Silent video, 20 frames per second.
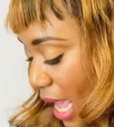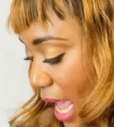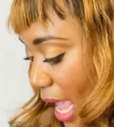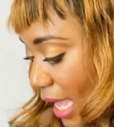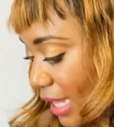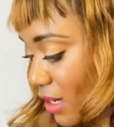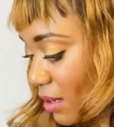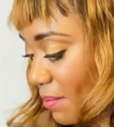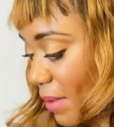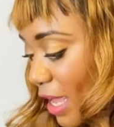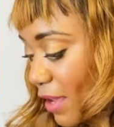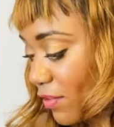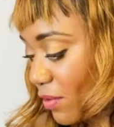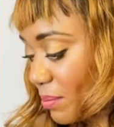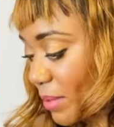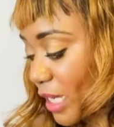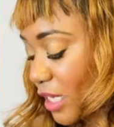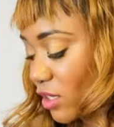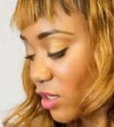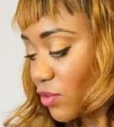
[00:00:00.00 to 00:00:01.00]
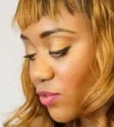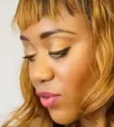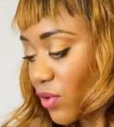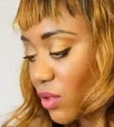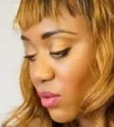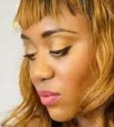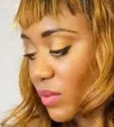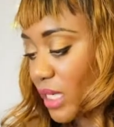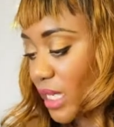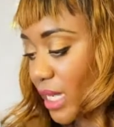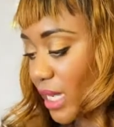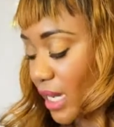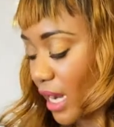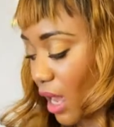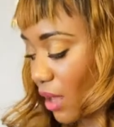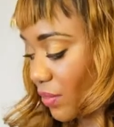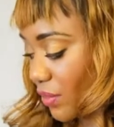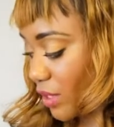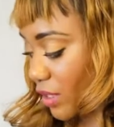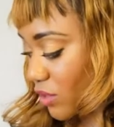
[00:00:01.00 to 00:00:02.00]
And it may even be useful to really get
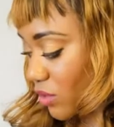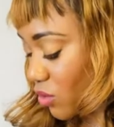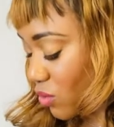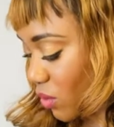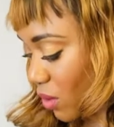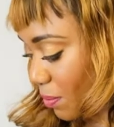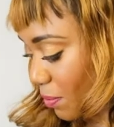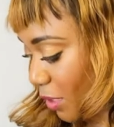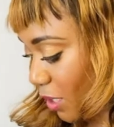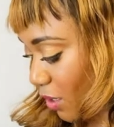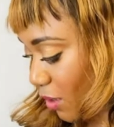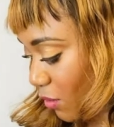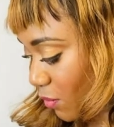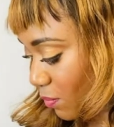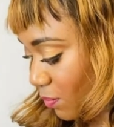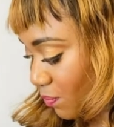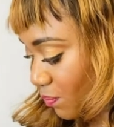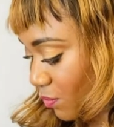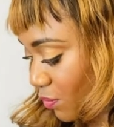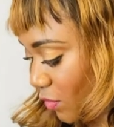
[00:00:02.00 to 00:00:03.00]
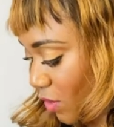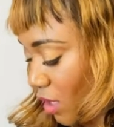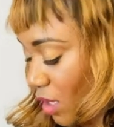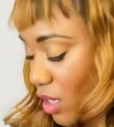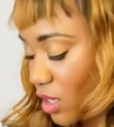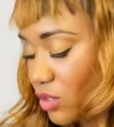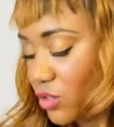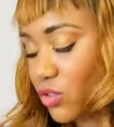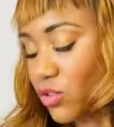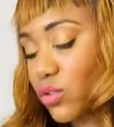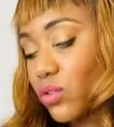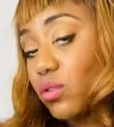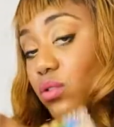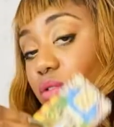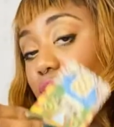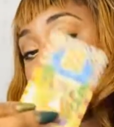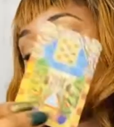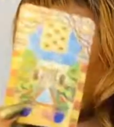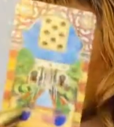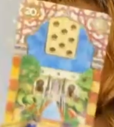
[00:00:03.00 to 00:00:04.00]
out there, Scorpio,
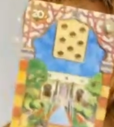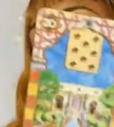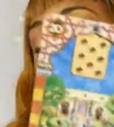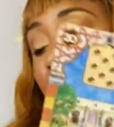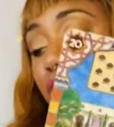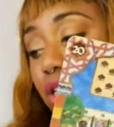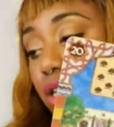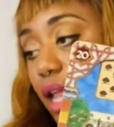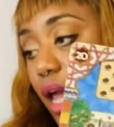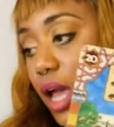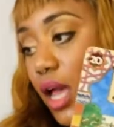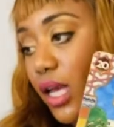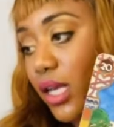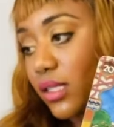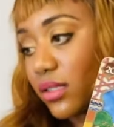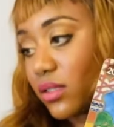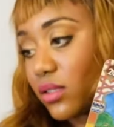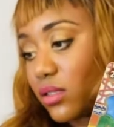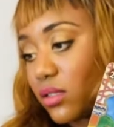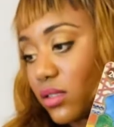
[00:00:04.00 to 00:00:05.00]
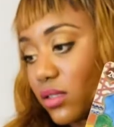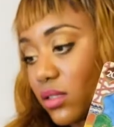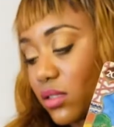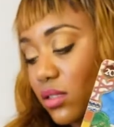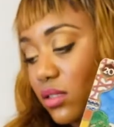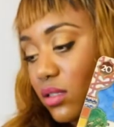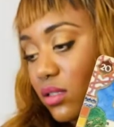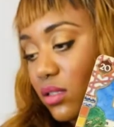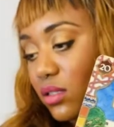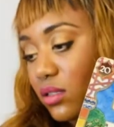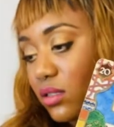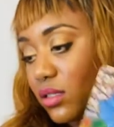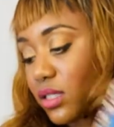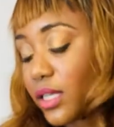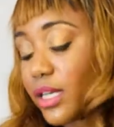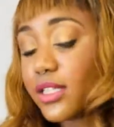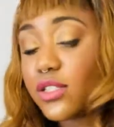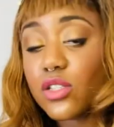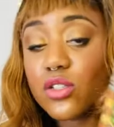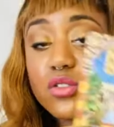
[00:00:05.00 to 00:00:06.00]
to socialize, to
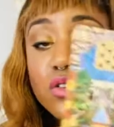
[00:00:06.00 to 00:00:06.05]
get to